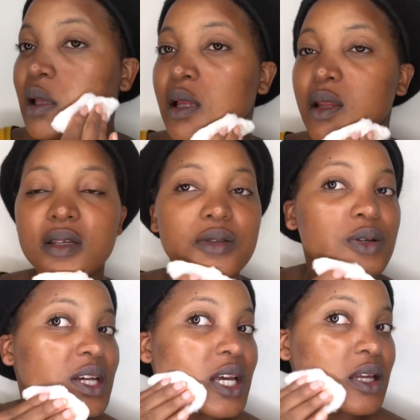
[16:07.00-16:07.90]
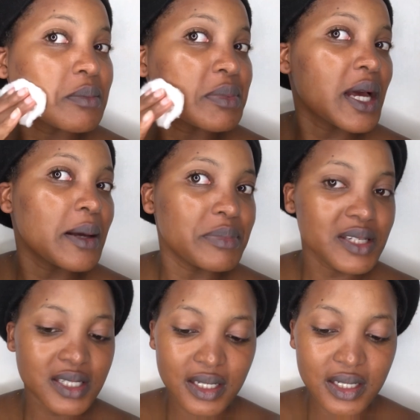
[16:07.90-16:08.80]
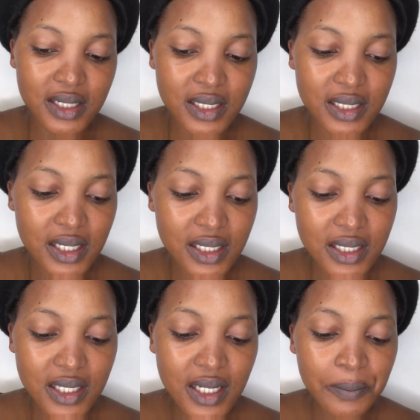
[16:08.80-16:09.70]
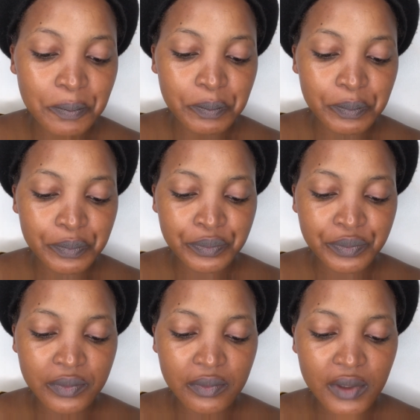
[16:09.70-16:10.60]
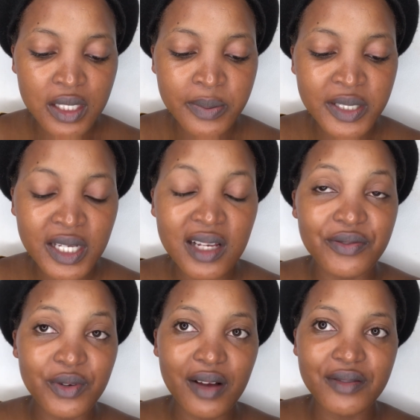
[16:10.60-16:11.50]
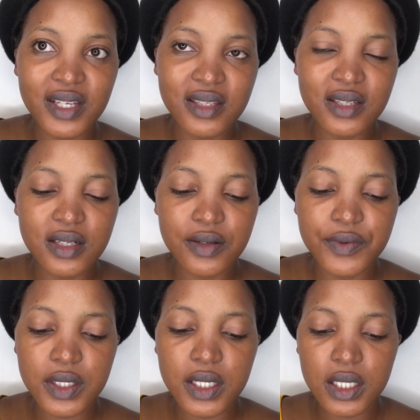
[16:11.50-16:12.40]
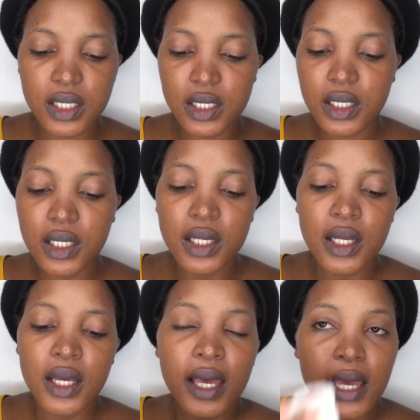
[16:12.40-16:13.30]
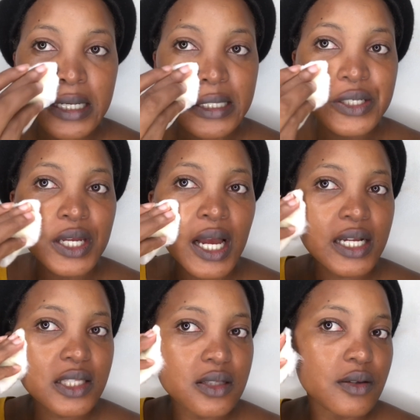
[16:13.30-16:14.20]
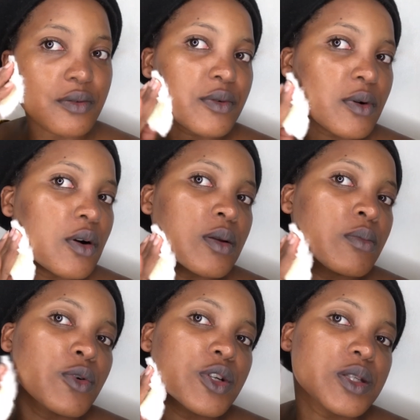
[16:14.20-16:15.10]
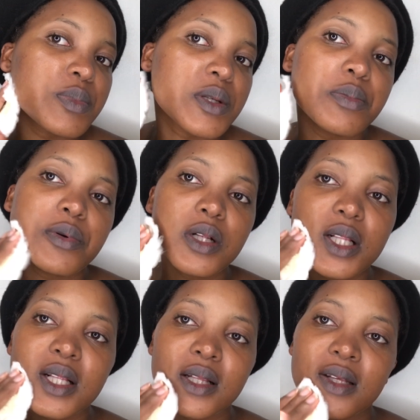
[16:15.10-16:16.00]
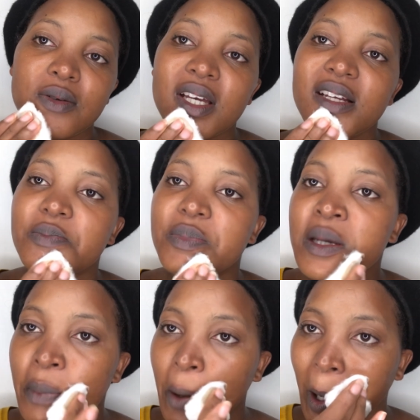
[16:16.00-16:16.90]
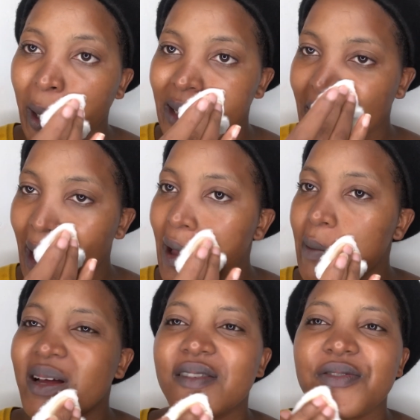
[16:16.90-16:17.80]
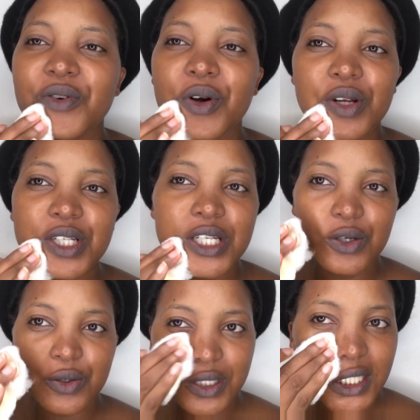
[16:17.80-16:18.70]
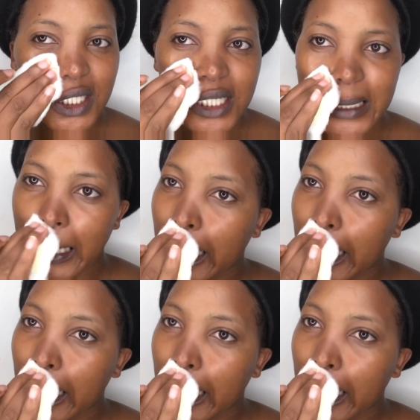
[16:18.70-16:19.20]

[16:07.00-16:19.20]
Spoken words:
This toner can be a bit irritating, especially if you have sensitive skin, and it reacts on most people. You get pimples, but if you continue using it,